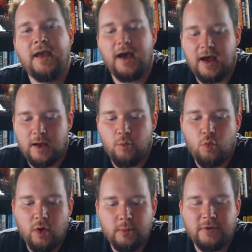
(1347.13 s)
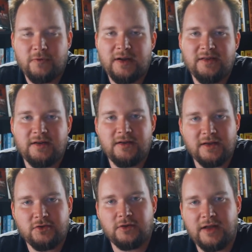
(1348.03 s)
One of my friends at
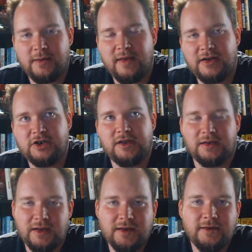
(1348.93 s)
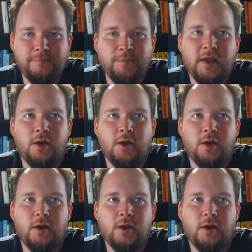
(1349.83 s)
Industrial Light and Magic in London,